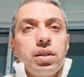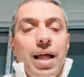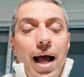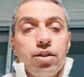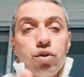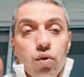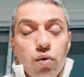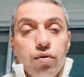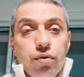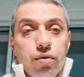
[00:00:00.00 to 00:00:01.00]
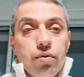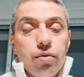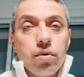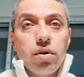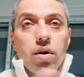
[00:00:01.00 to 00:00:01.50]
thatch roof
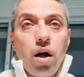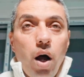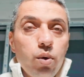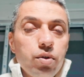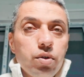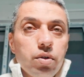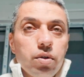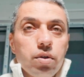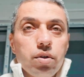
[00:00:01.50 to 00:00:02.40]
house,